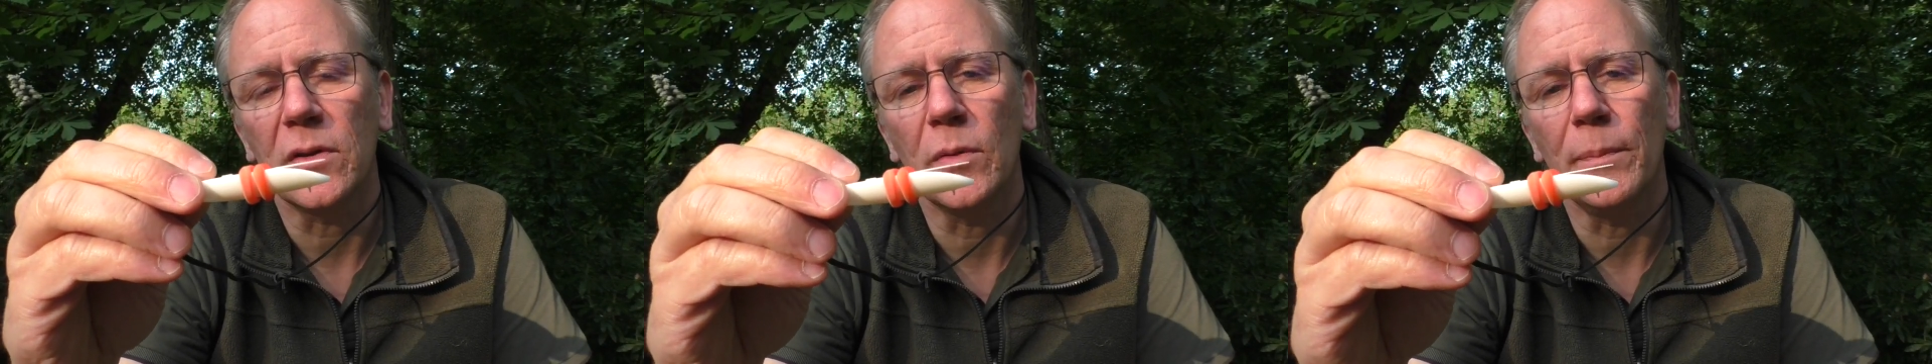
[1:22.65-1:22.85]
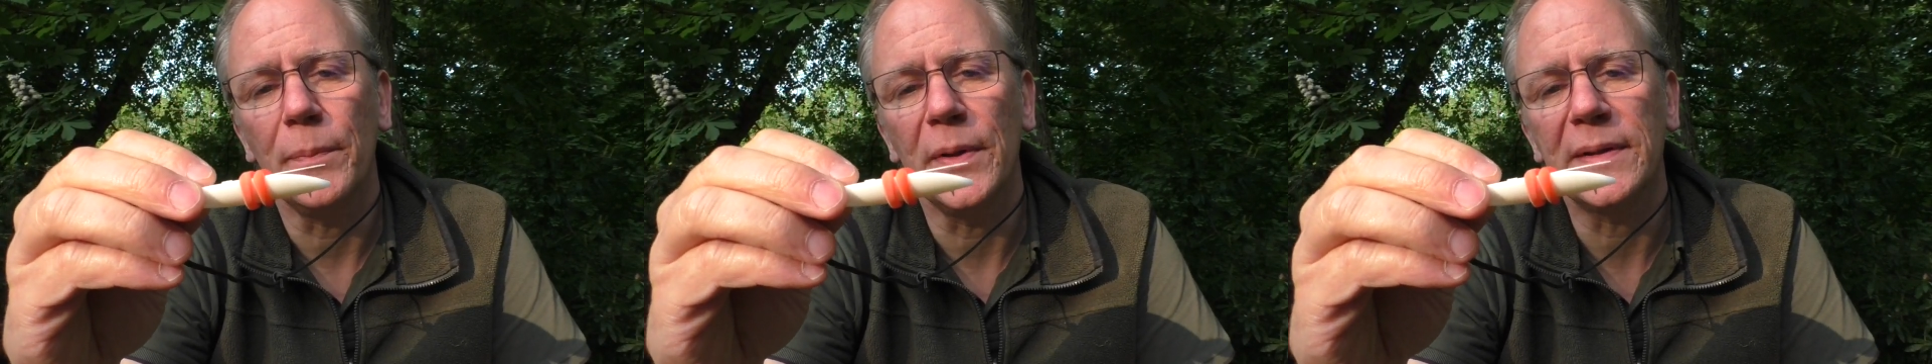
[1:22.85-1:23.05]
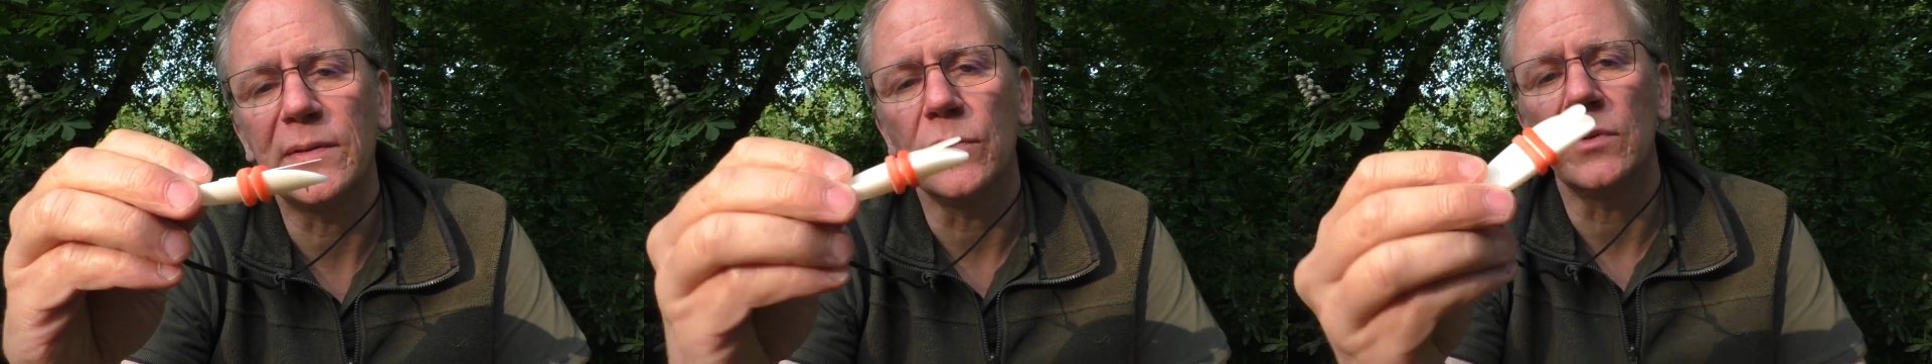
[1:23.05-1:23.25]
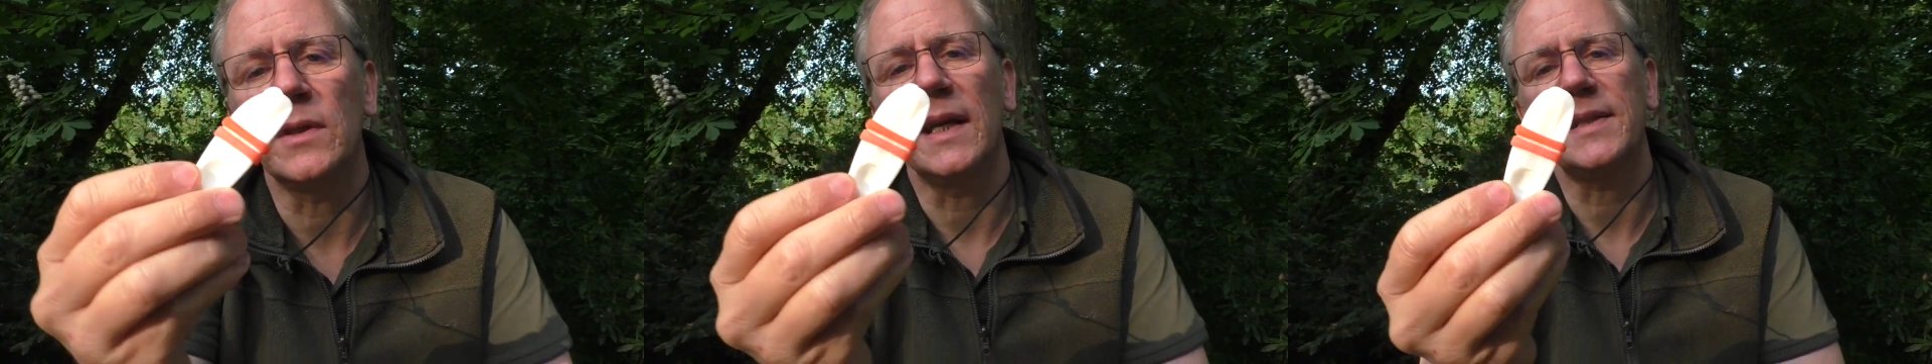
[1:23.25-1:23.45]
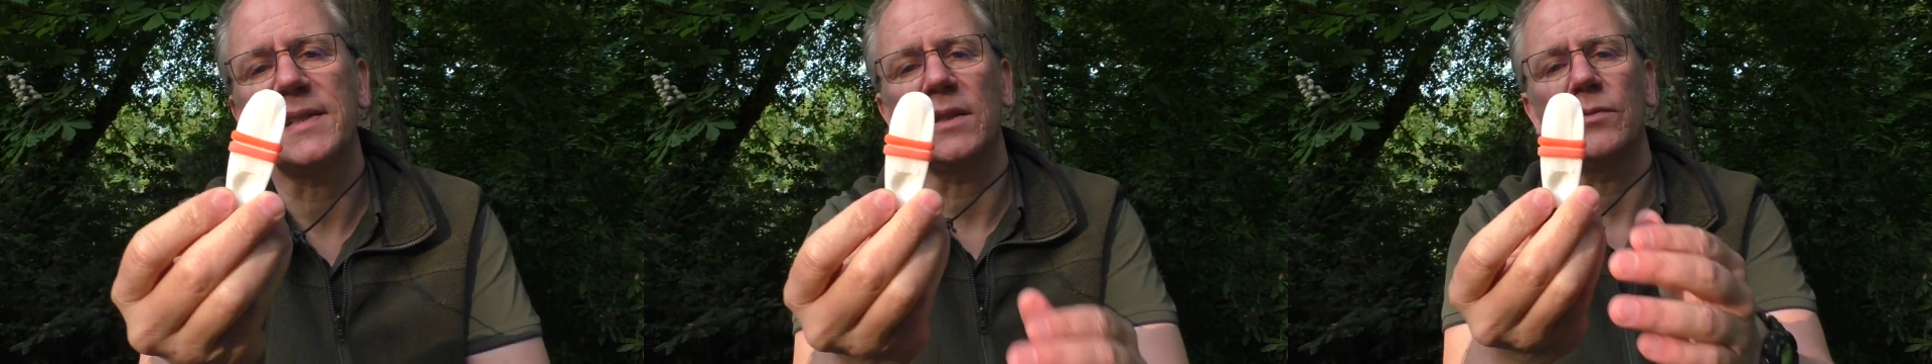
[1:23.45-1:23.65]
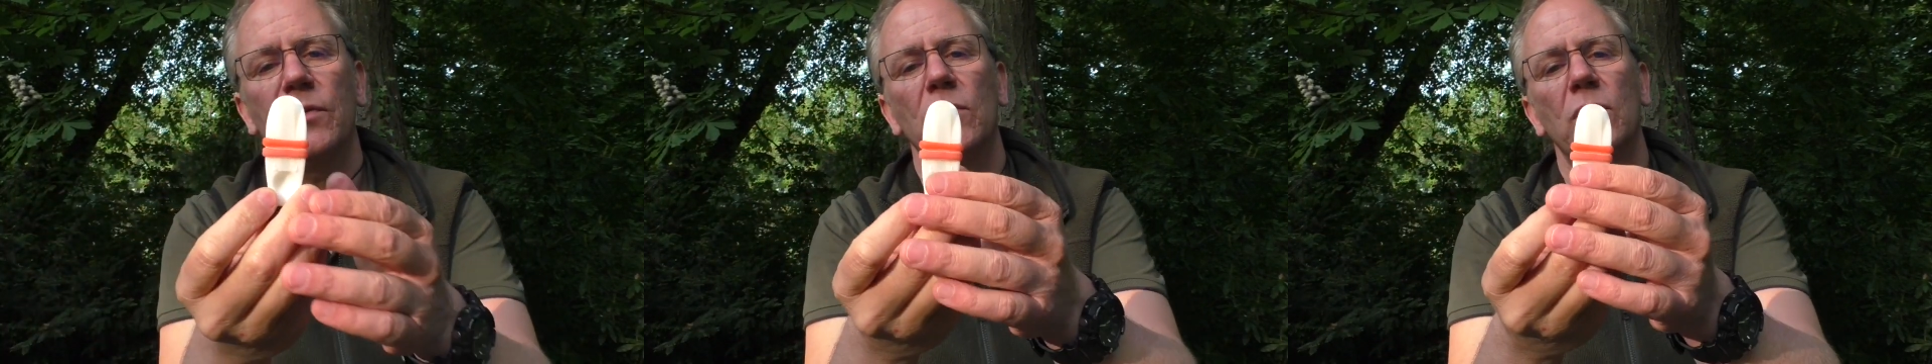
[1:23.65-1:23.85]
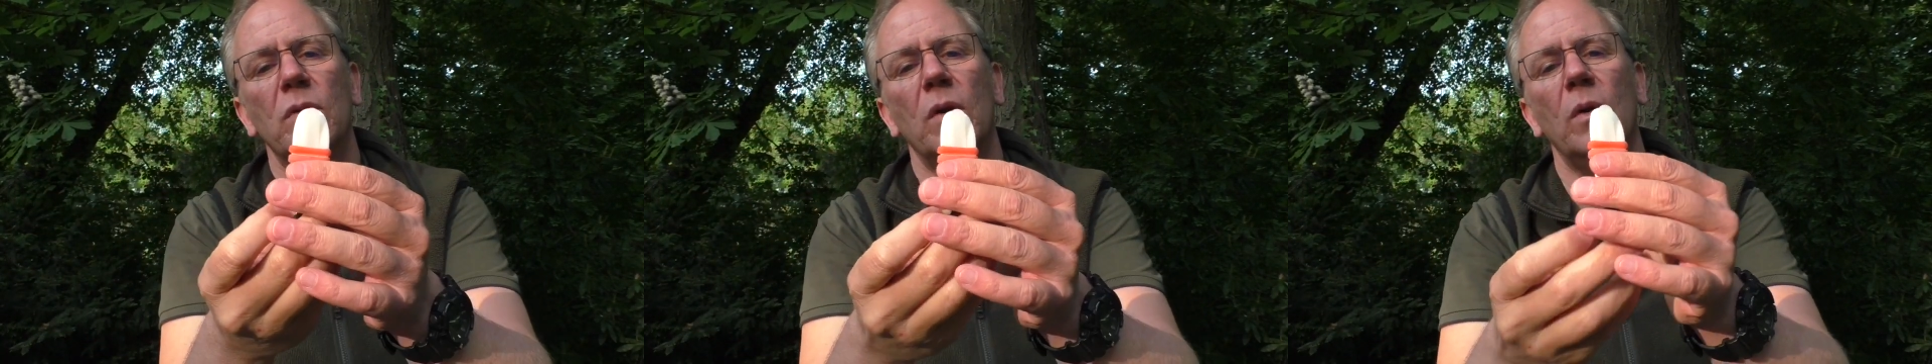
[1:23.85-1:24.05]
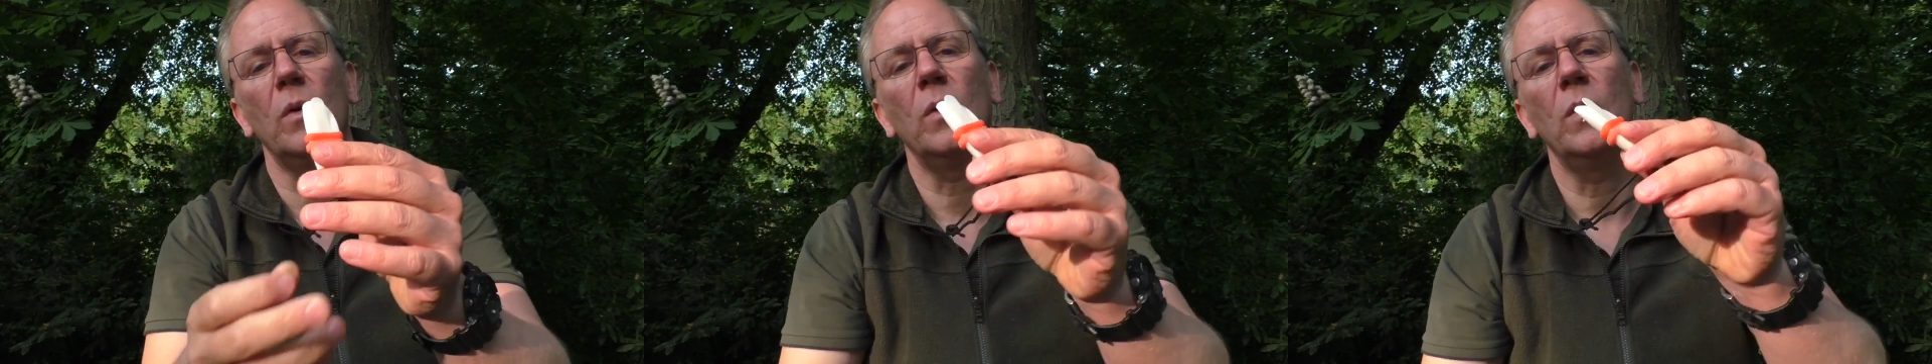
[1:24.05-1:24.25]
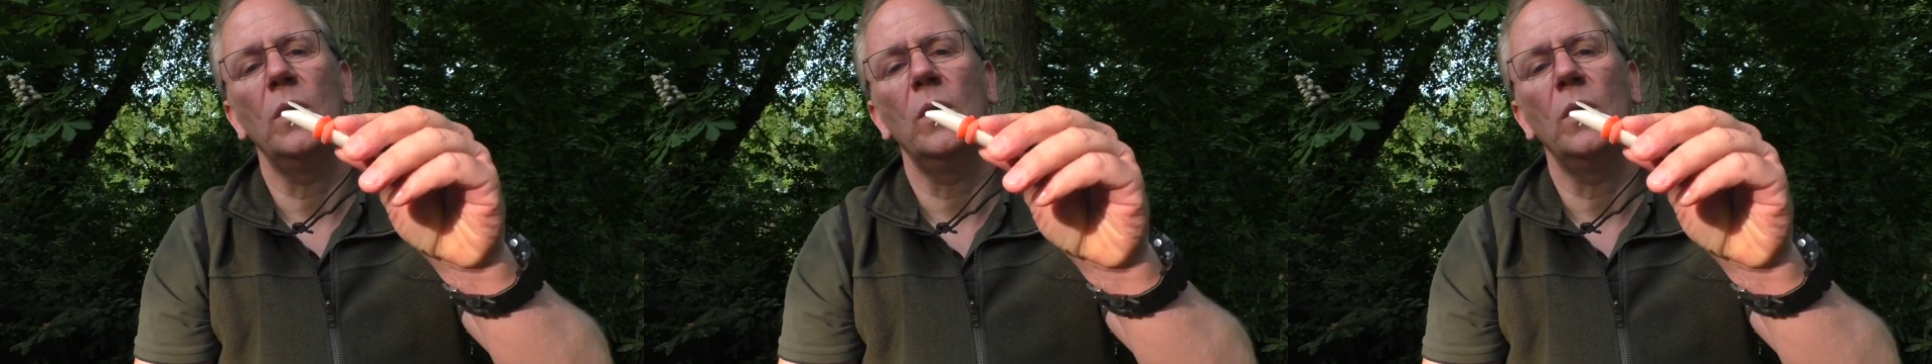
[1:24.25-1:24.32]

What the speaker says: compared to a classic roe call.